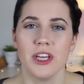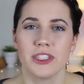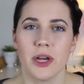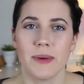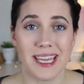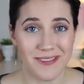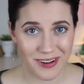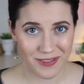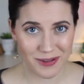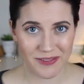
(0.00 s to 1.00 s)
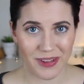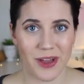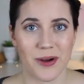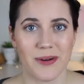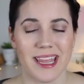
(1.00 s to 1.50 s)
So even if you live
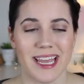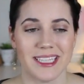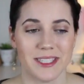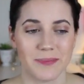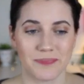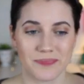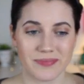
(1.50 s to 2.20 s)
alone, it's